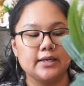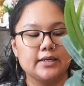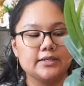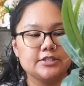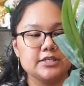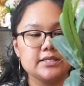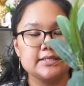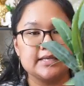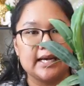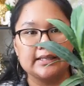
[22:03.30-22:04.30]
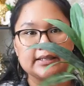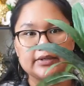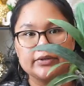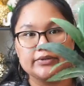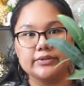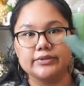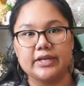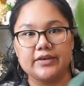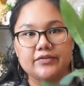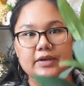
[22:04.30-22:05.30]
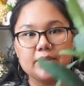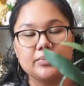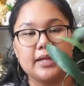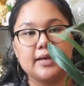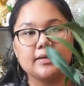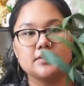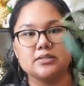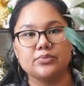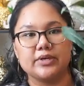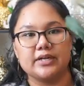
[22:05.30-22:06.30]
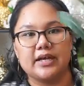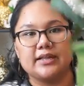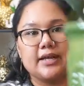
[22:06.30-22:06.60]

and it's just a sad little like fake plant but I